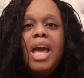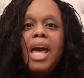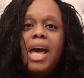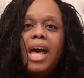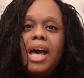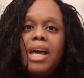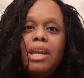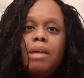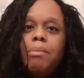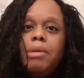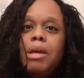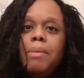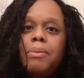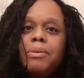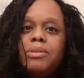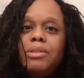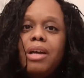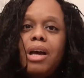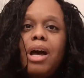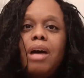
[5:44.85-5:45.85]
and I'm able
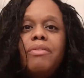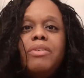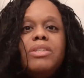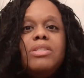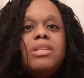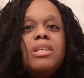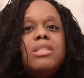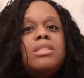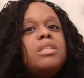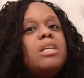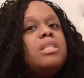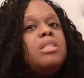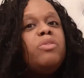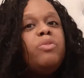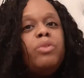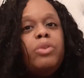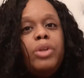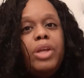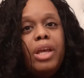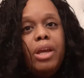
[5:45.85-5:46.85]
to have a
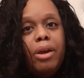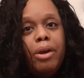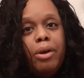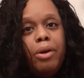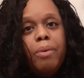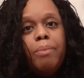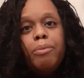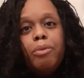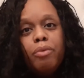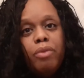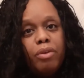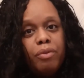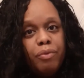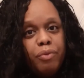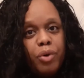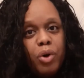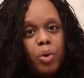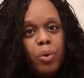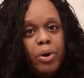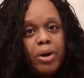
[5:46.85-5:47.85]
successful year moving
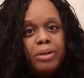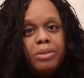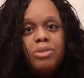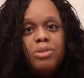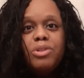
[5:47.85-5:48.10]
forward.